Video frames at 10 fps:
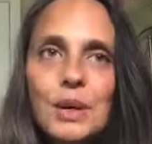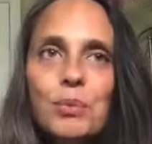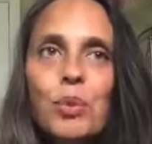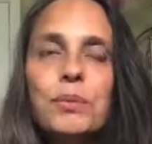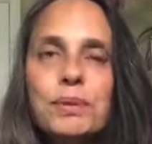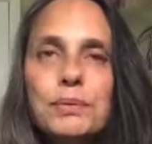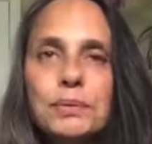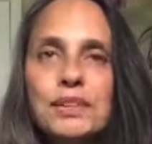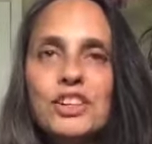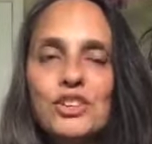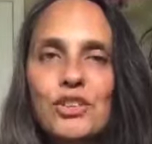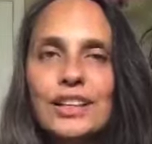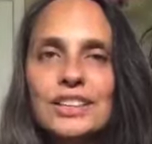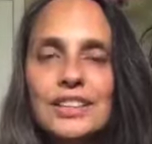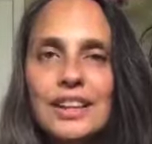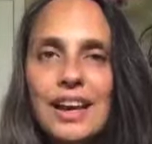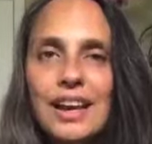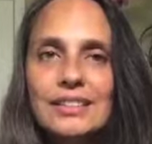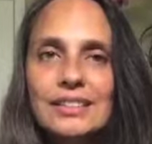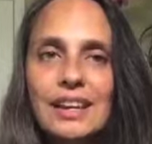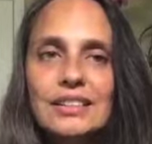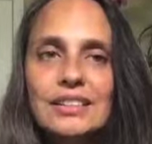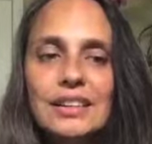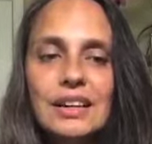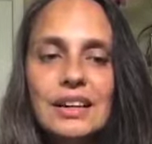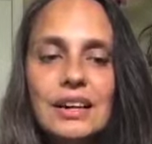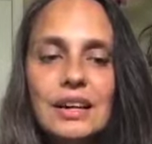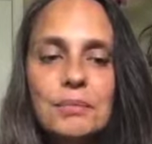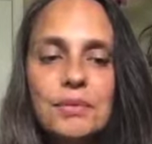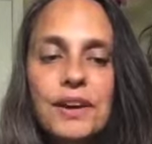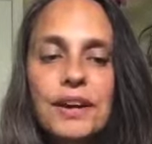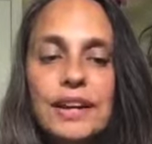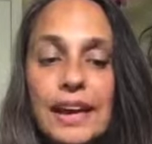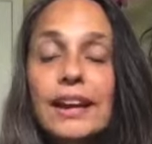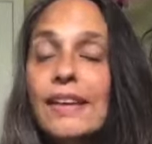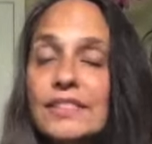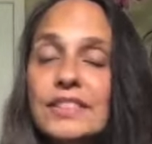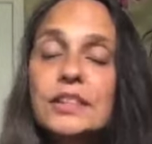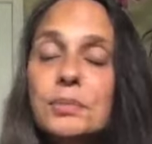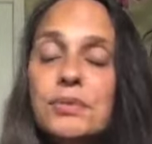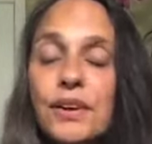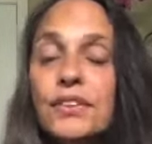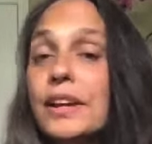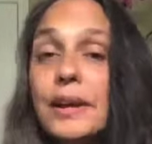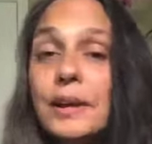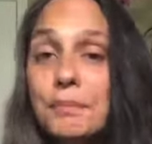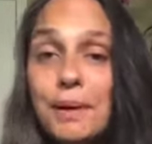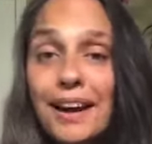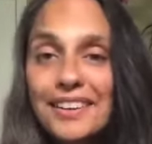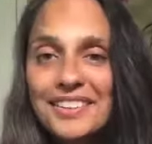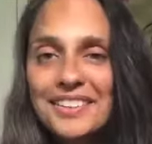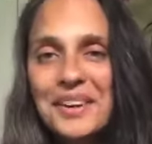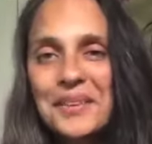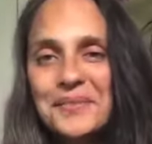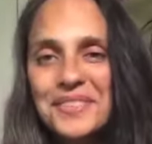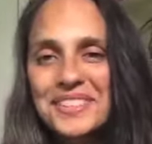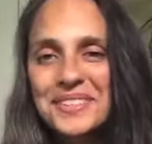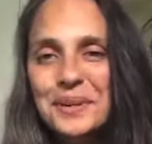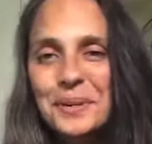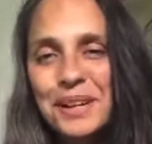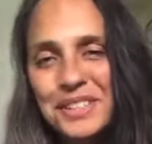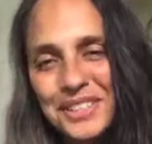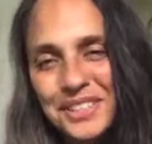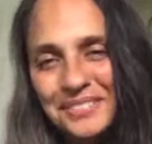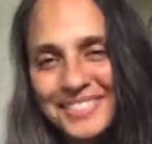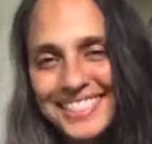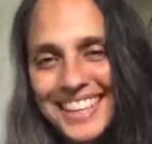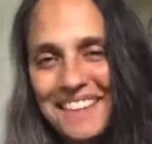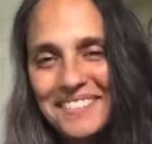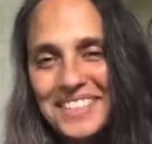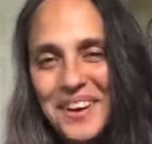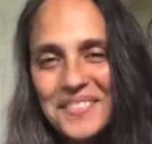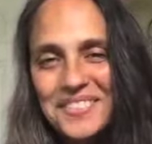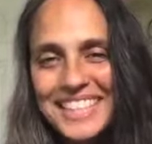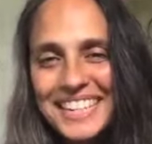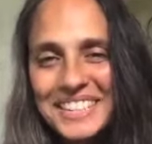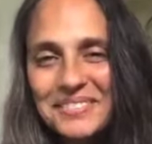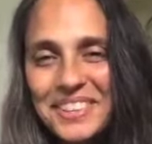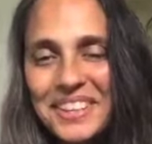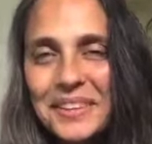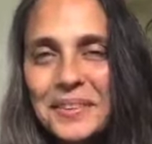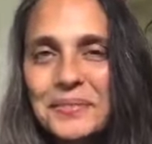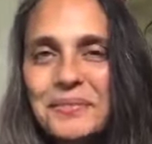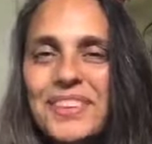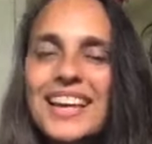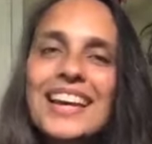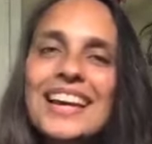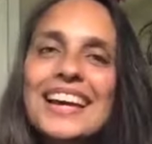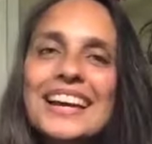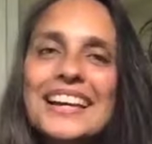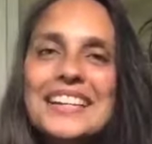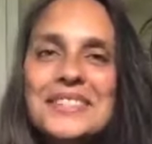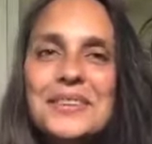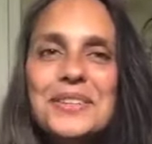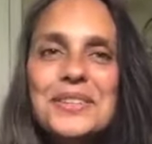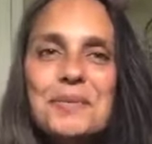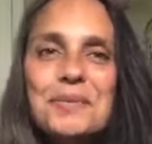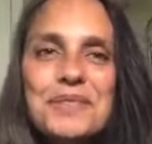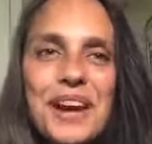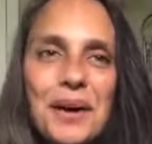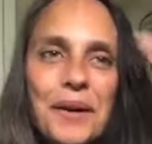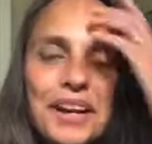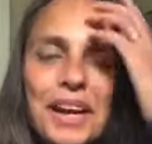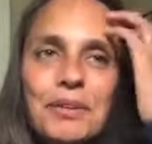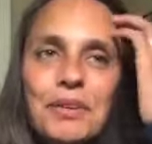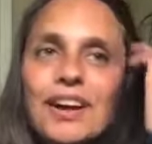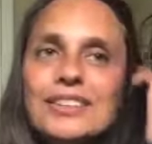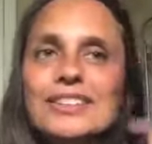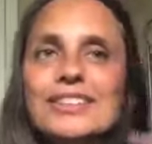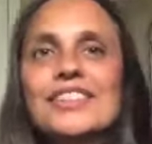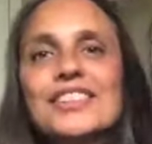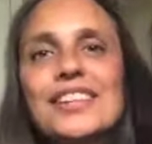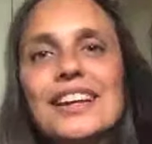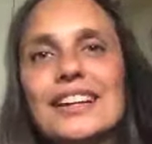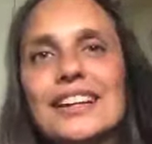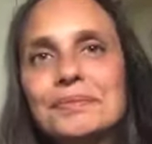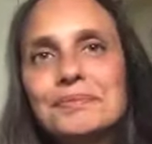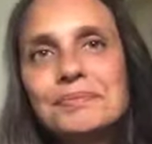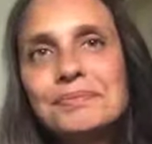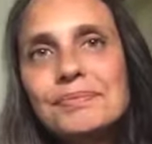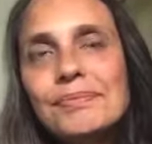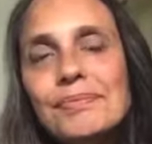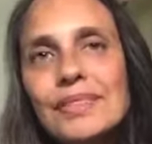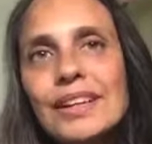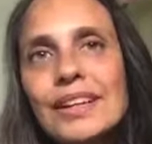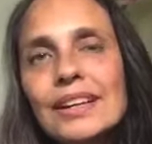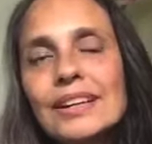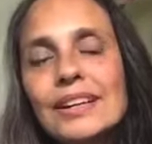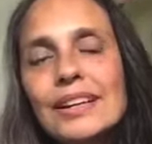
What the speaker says: point people in a direction that has can have such profound impact. So it's a real pleasure to have this conversation with you. So in terms of how I came across this understanding, it